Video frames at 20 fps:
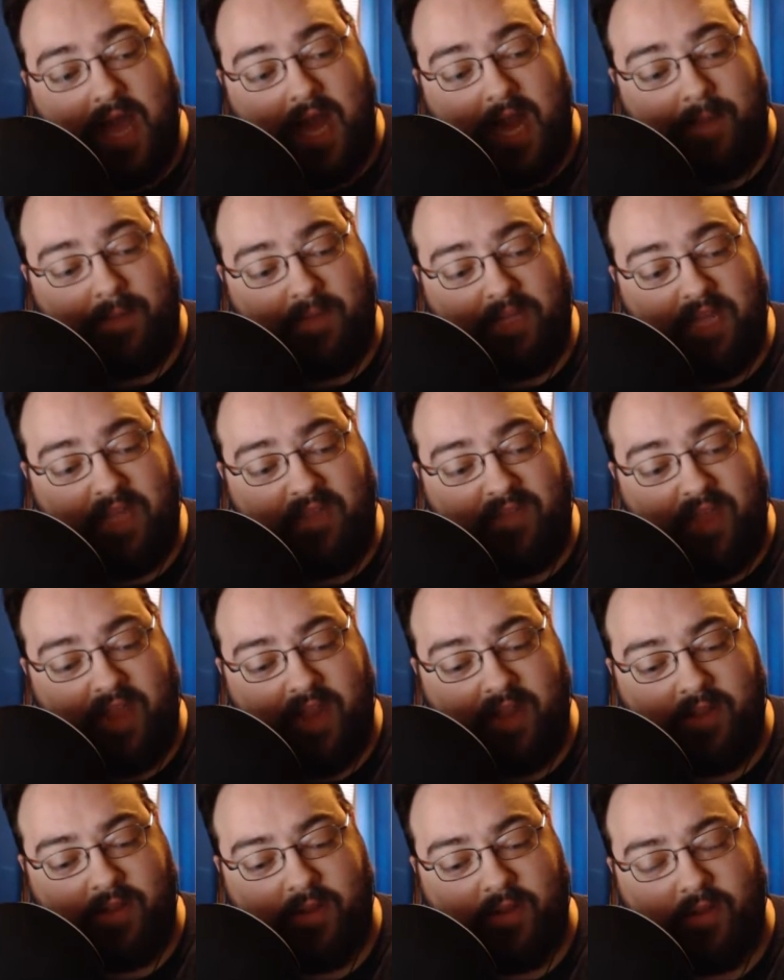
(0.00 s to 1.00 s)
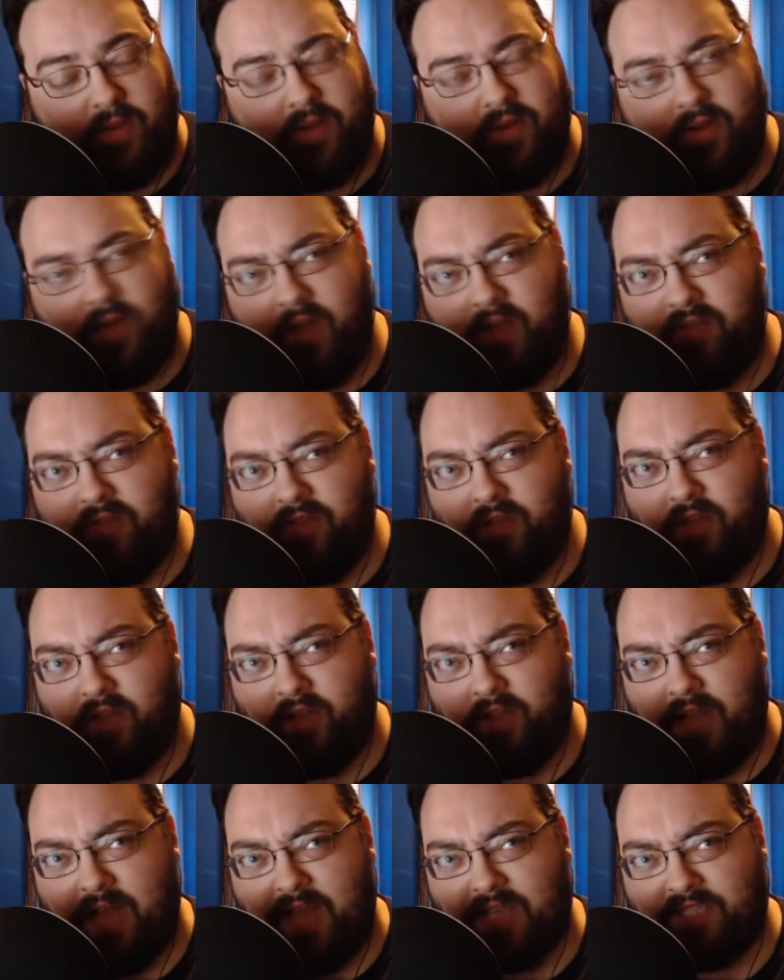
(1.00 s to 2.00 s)
And I believe in, not
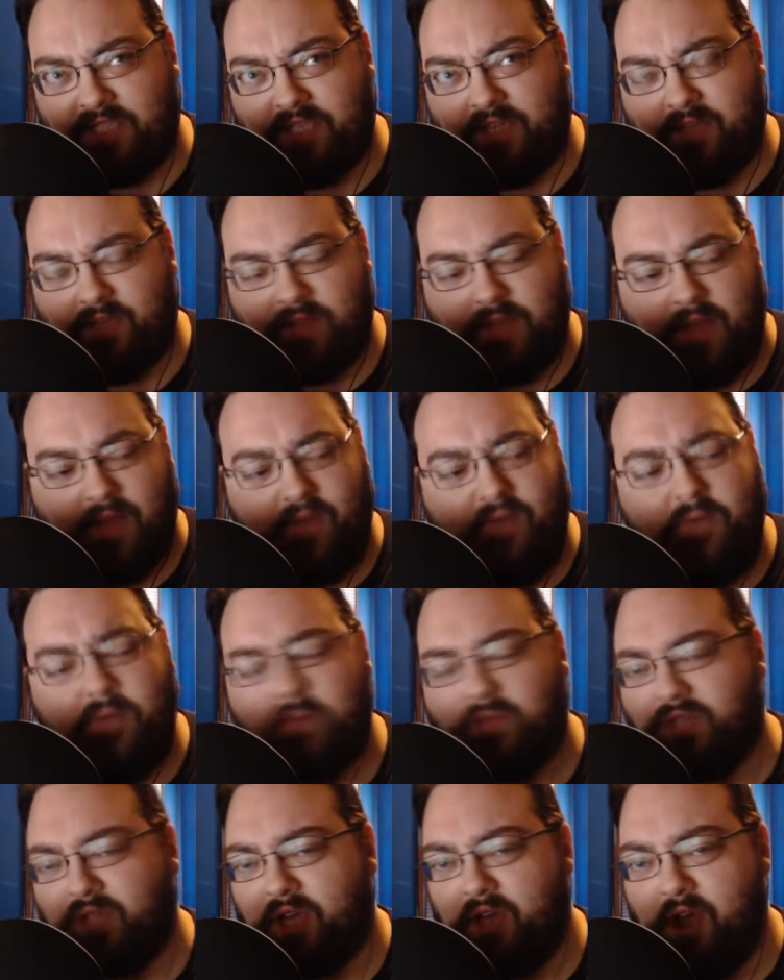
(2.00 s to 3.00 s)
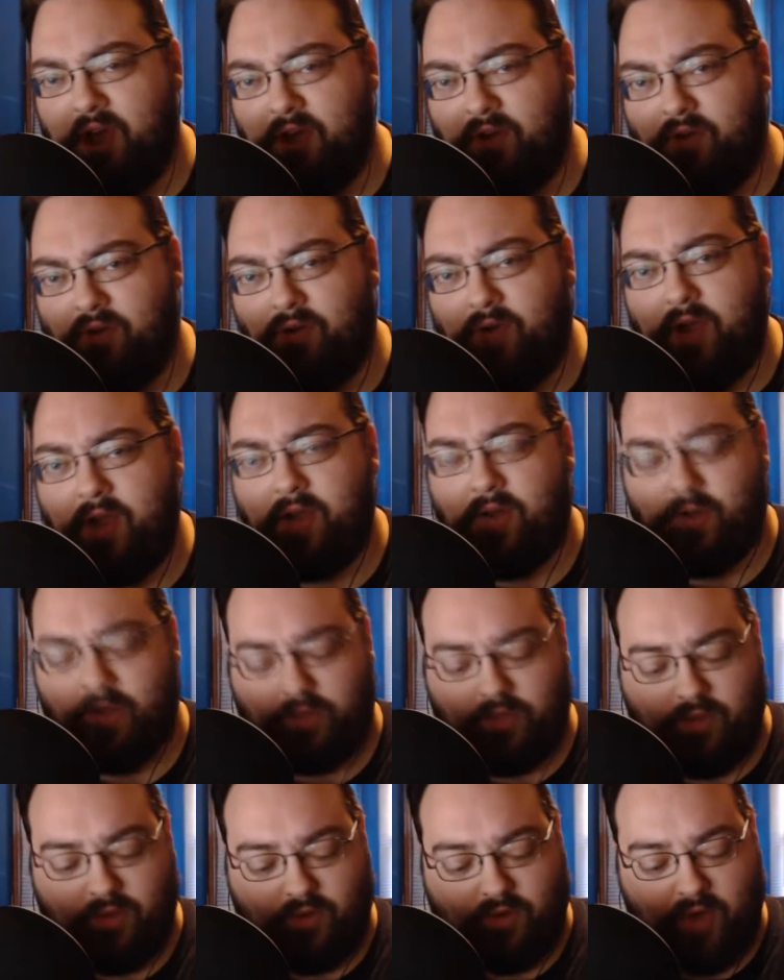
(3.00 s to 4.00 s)
the last, I don't know if it was the cargo crate or a
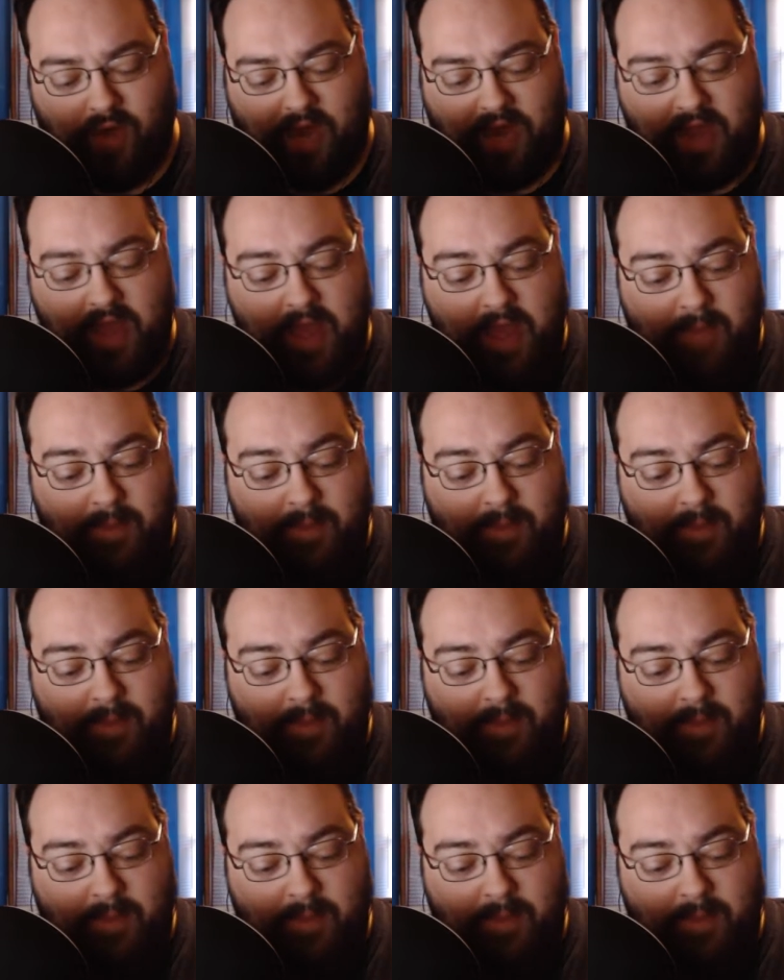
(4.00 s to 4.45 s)
loot crate,